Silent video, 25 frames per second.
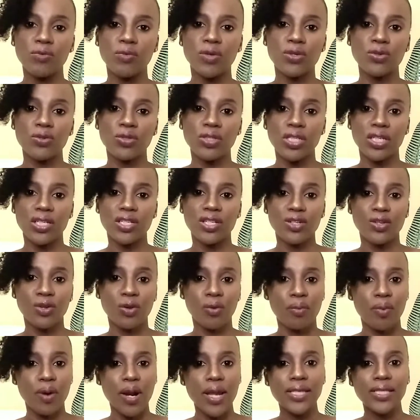when you're setting your
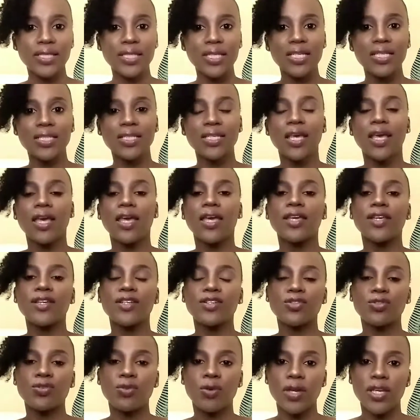prices
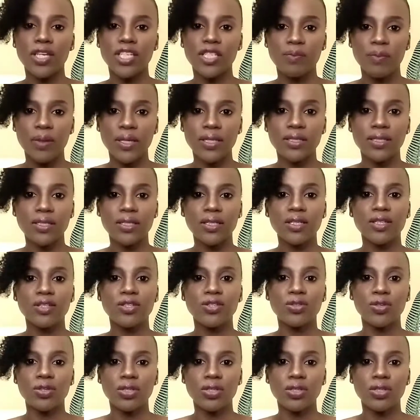is your expenses,